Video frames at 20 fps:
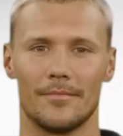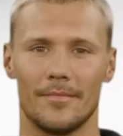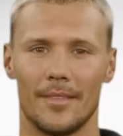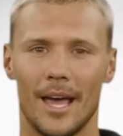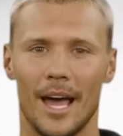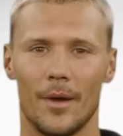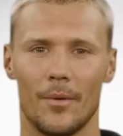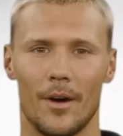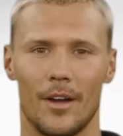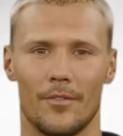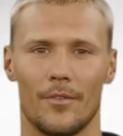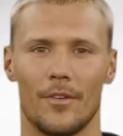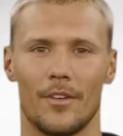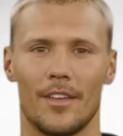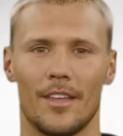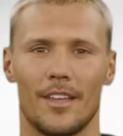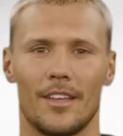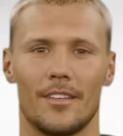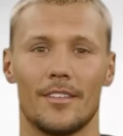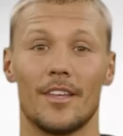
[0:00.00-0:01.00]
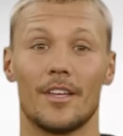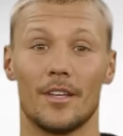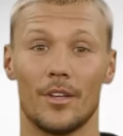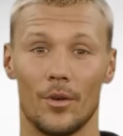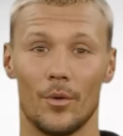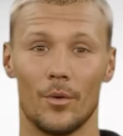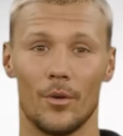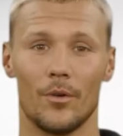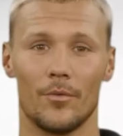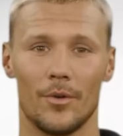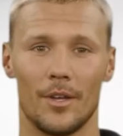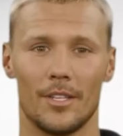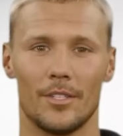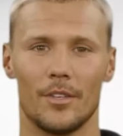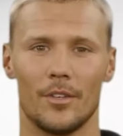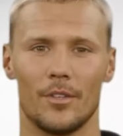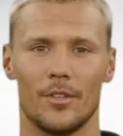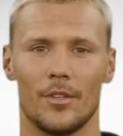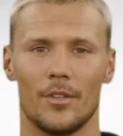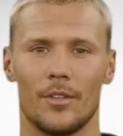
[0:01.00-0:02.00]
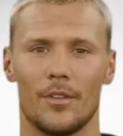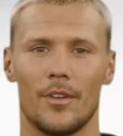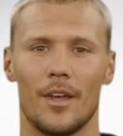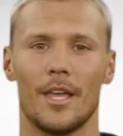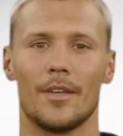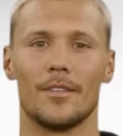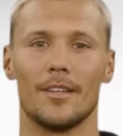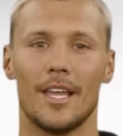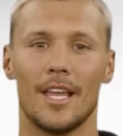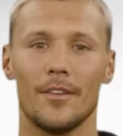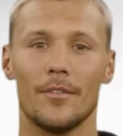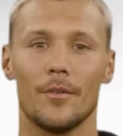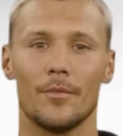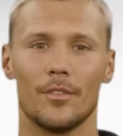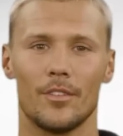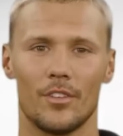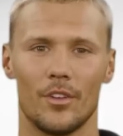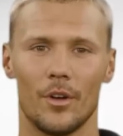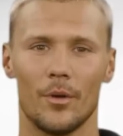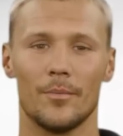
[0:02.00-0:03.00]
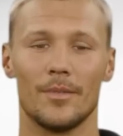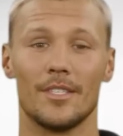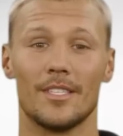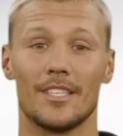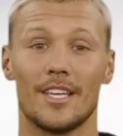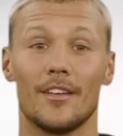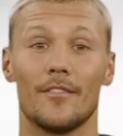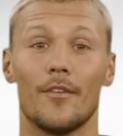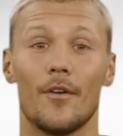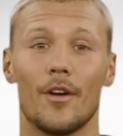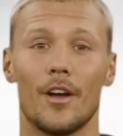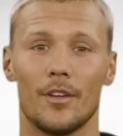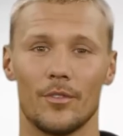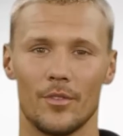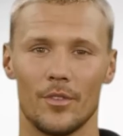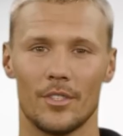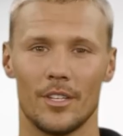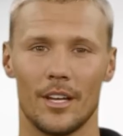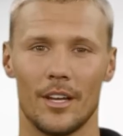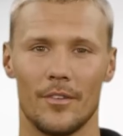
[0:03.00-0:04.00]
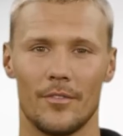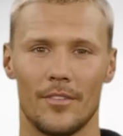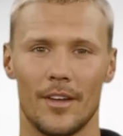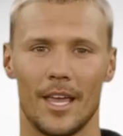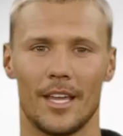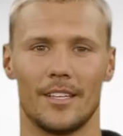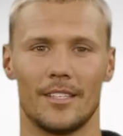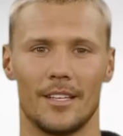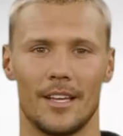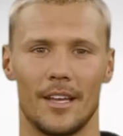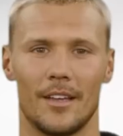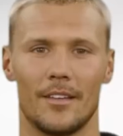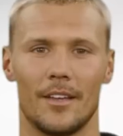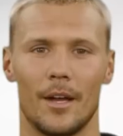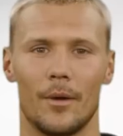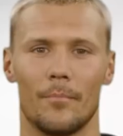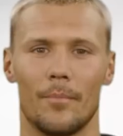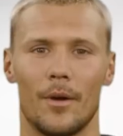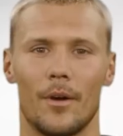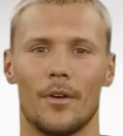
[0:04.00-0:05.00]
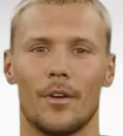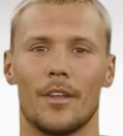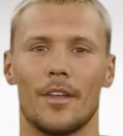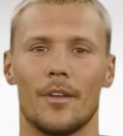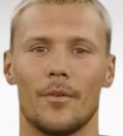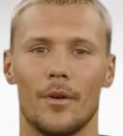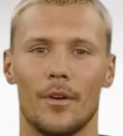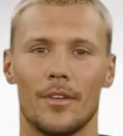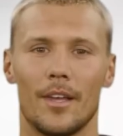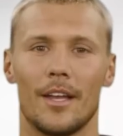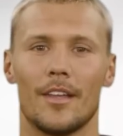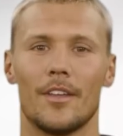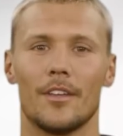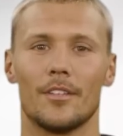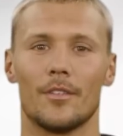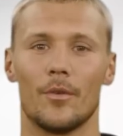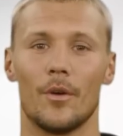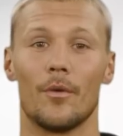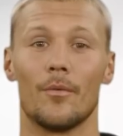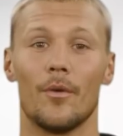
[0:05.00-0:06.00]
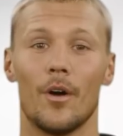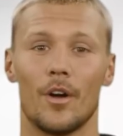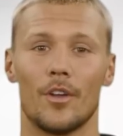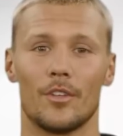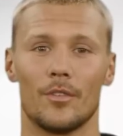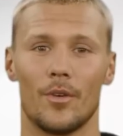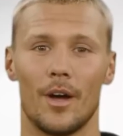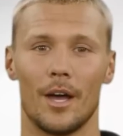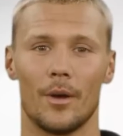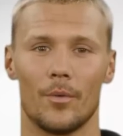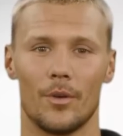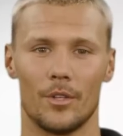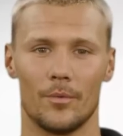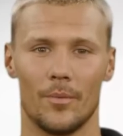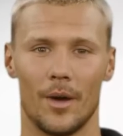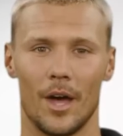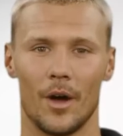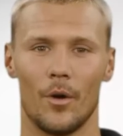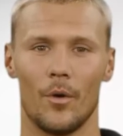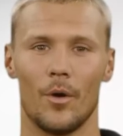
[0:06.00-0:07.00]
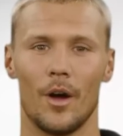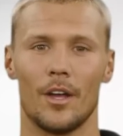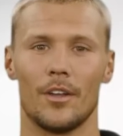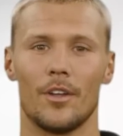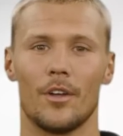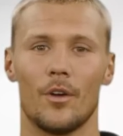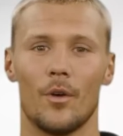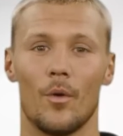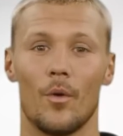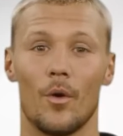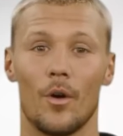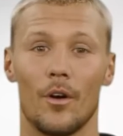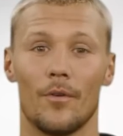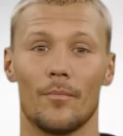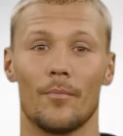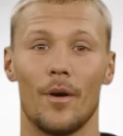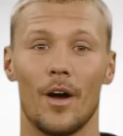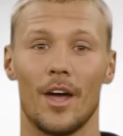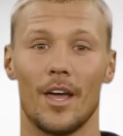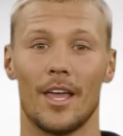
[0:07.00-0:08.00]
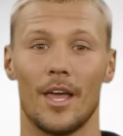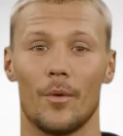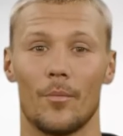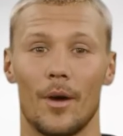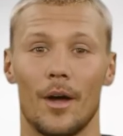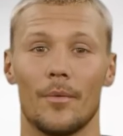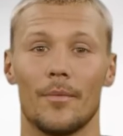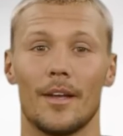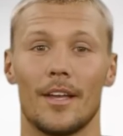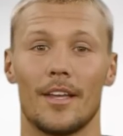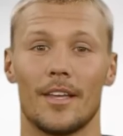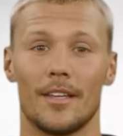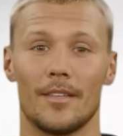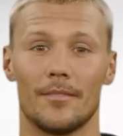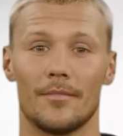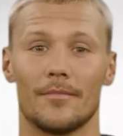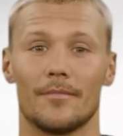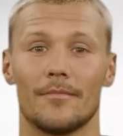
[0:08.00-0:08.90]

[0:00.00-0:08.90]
However, the Google researchers claim to have observed several interesting effects that appear to be related to a large language model at the core of PaLM-E.